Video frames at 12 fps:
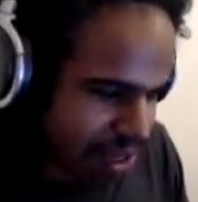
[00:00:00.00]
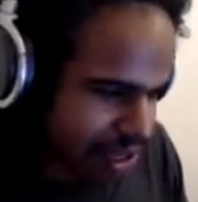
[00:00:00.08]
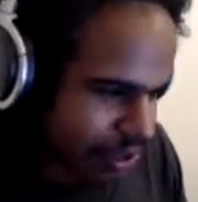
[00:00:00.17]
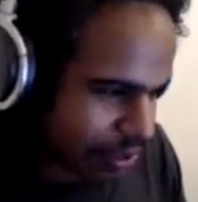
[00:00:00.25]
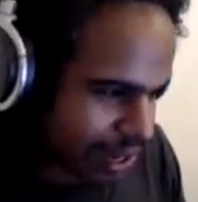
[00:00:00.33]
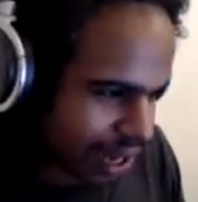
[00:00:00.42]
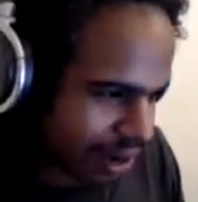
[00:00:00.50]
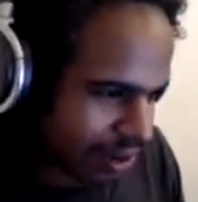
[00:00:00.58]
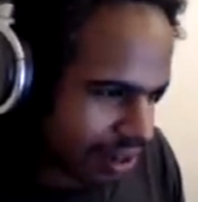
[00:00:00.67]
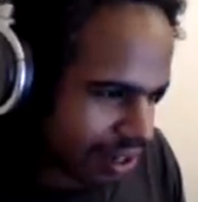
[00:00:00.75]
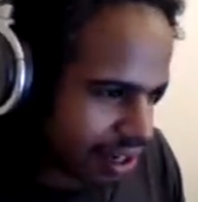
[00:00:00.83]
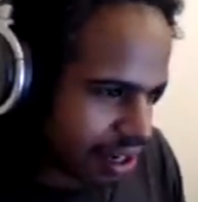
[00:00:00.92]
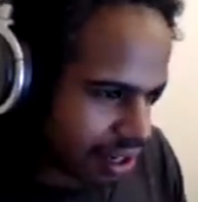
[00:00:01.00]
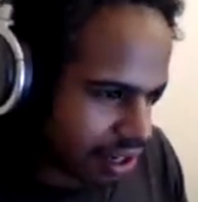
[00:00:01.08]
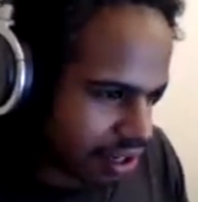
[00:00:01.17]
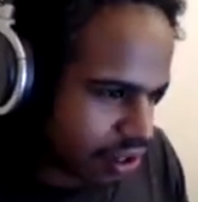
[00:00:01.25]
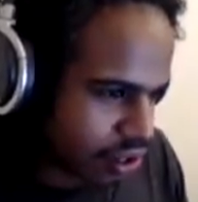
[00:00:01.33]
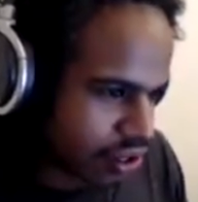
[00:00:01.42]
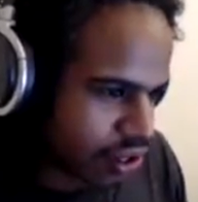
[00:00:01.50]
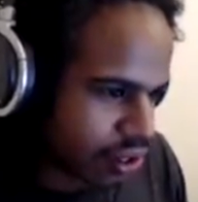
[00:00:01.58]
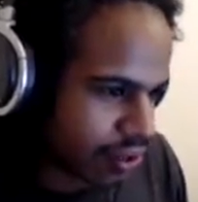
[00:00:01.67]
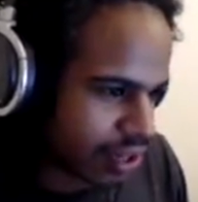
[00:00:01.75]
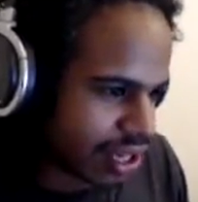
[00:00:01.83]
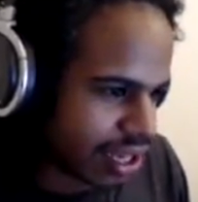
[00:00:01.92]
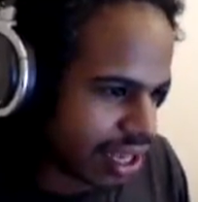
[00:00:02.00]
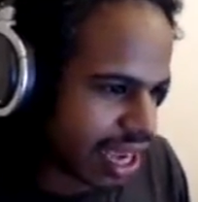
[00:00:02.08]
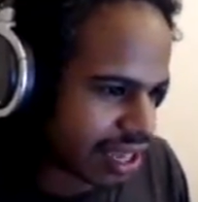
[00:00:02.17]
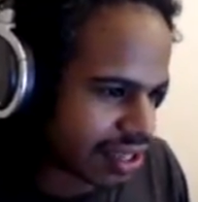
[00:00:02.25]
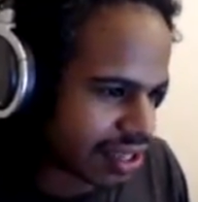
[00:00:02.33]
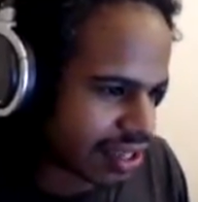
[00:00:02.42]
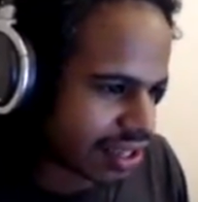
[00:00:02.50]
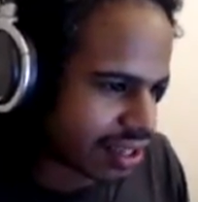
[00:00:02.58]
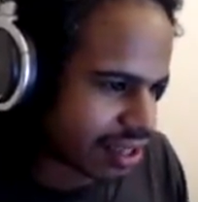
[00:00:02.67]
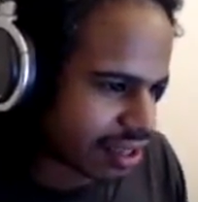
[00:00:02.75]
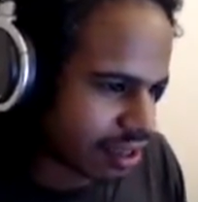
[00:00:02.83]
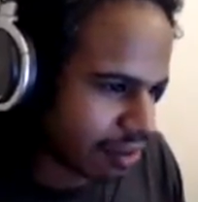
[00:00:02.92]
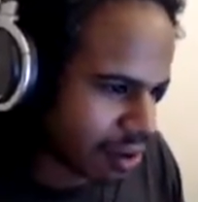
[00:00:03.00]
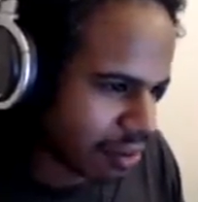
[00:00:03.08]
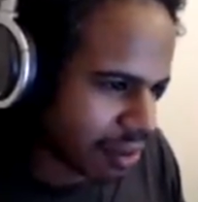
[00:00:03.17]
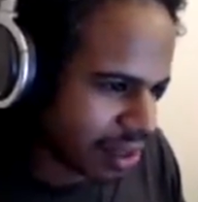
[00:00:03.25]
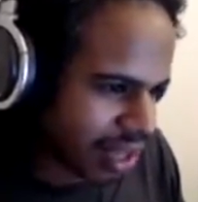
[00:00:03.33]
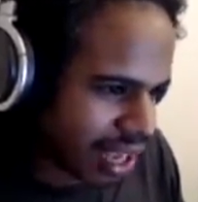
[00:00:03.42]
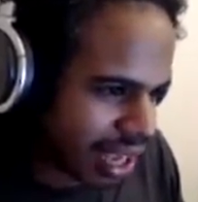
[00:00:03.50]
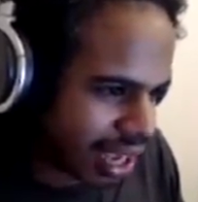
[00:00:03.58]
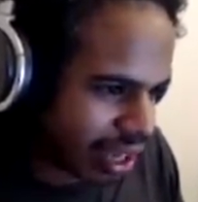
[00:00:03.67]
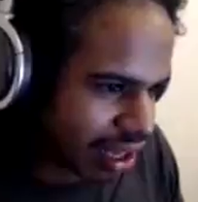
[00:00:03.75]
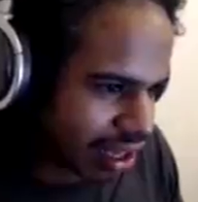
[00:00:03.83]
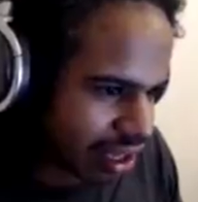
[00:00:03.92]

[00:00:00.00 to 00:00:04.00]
dude out. Your dude, yes. Whoa, what the heck?